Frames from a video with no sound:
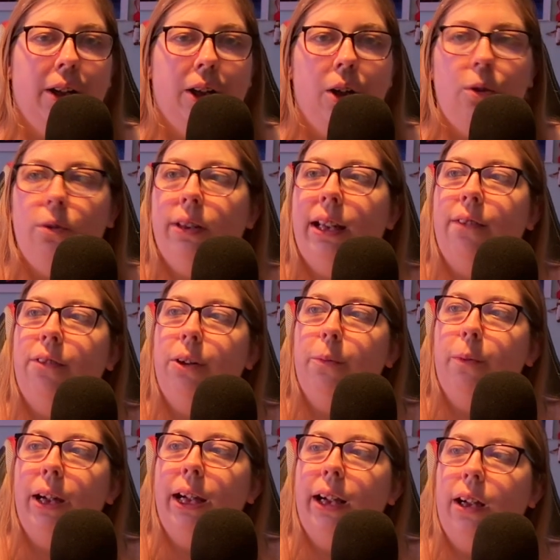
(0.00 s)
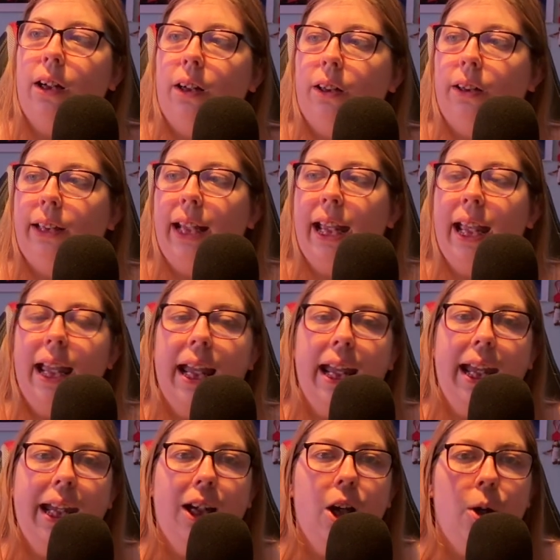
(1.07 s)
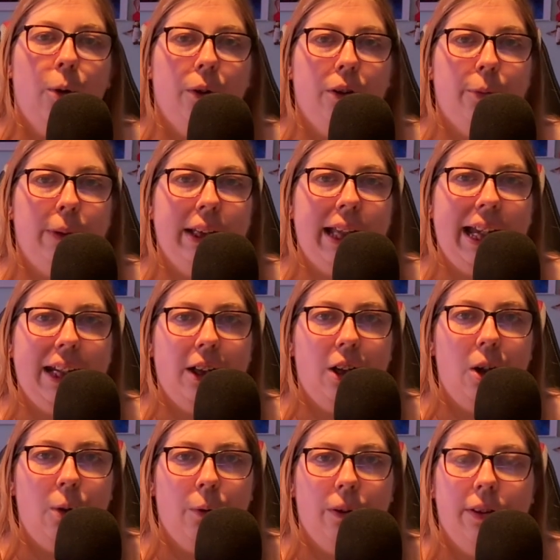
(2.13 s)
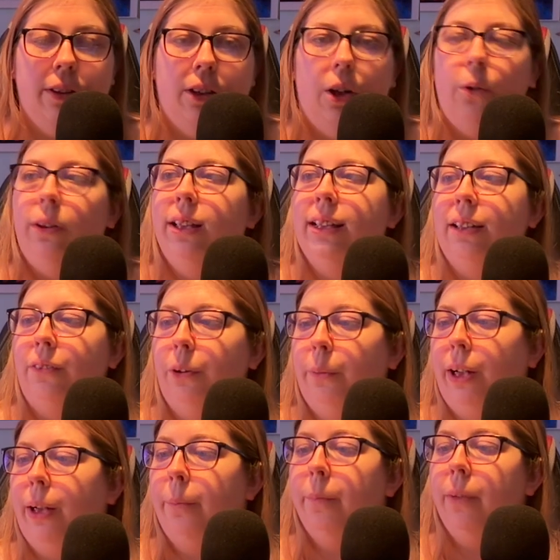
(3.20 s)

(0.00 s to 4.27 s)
Gold everywhere. Yay, gold. We like gold. Gold is everywhere.